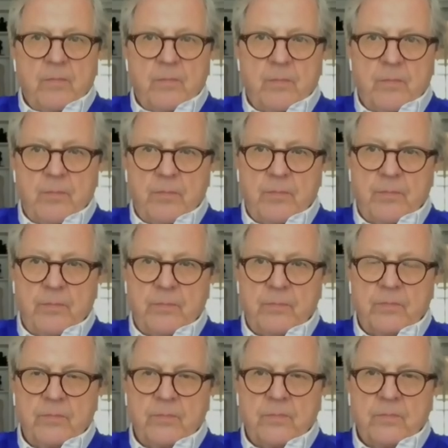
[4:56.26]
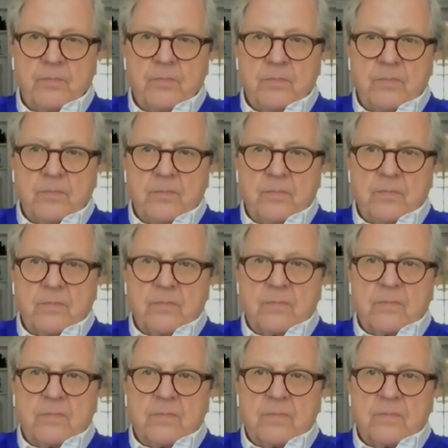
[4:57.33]

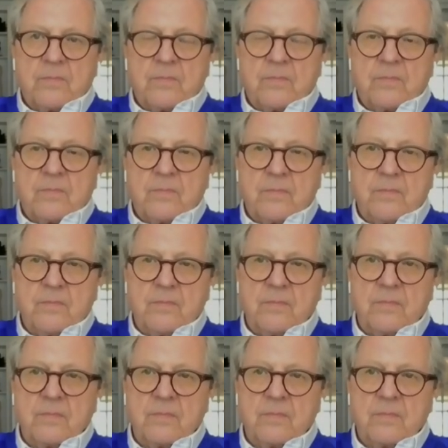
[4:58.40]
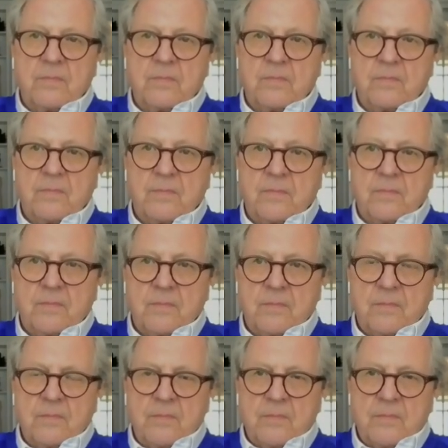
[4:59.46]

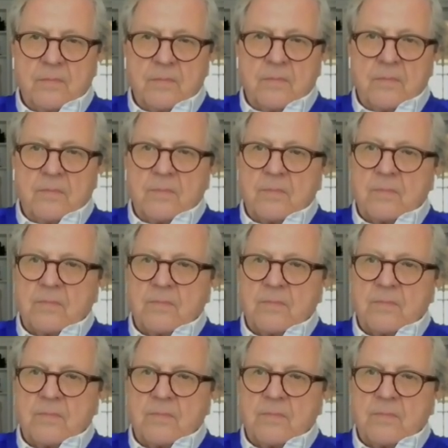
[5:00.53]
No words are spoken by the person on screen.